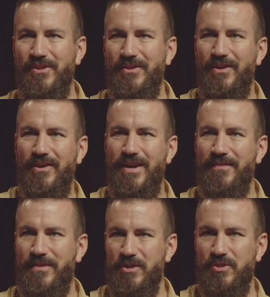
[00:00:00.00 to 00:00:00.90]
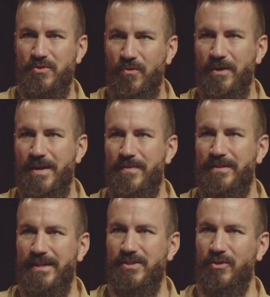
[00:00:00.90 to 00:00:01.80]
are, are not their story,
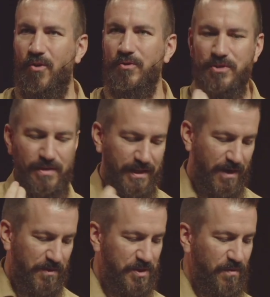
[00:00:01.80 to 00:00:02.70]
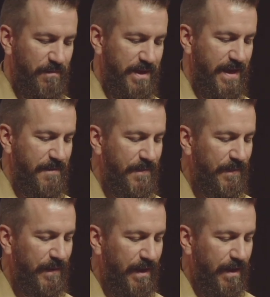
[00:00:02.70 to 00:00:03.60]
but that's the culture that they were swimming in.
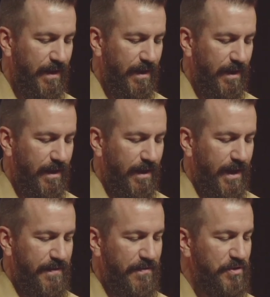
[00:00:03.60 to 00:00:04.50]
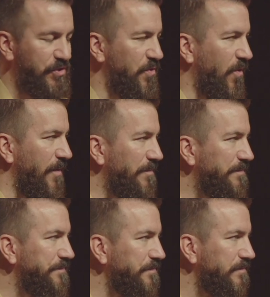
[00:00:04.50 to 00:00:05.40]
And then the storm.
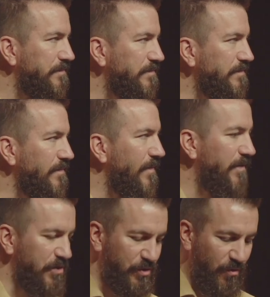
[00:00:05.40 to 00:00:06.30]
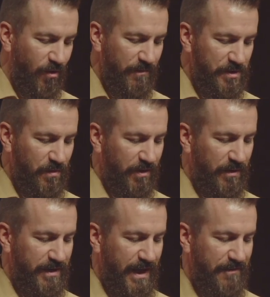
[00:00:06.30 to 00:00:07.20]
The storm is where
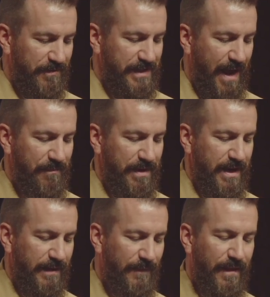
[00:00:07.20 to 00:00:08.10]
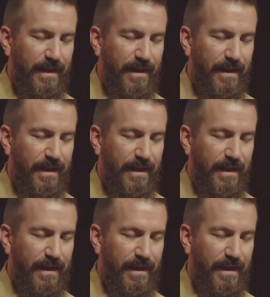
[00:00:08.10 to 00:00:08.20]
real life is happening